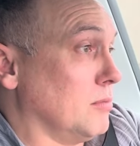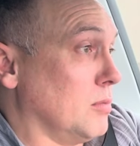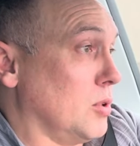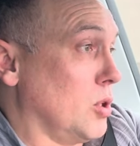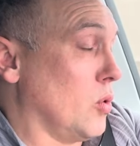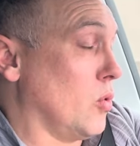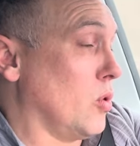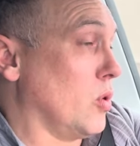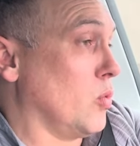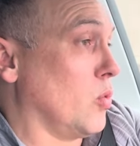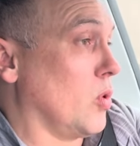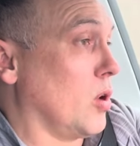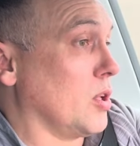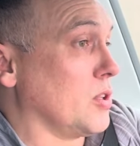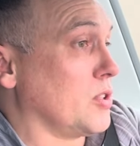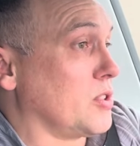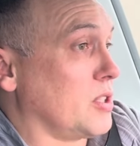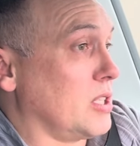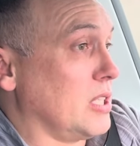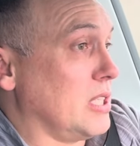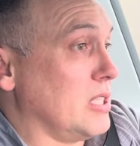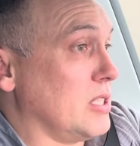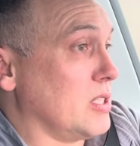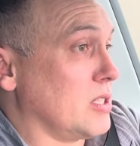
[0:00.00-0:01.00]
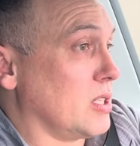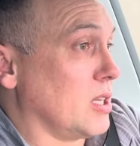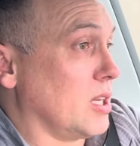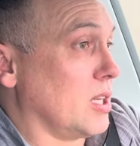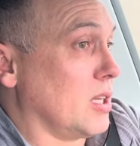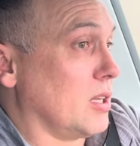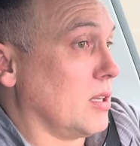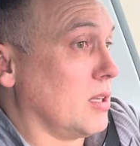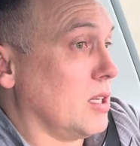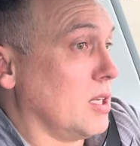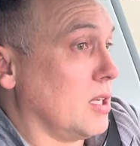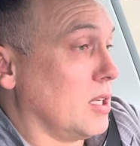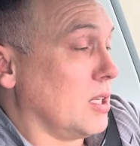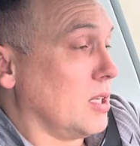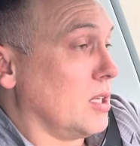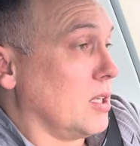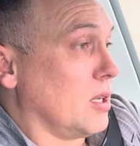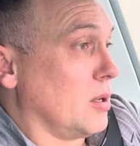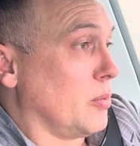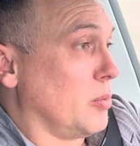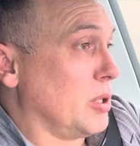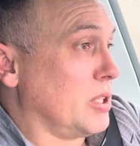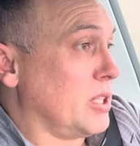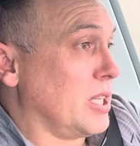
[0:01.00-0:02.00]
No one wants these
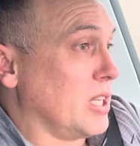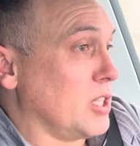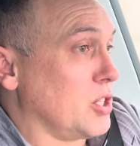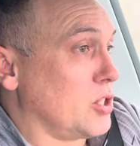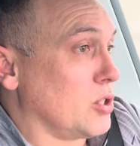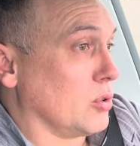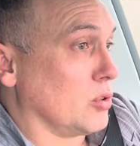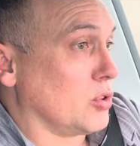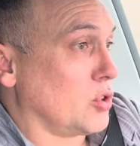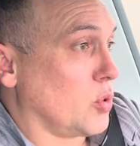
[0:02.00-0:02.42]
potential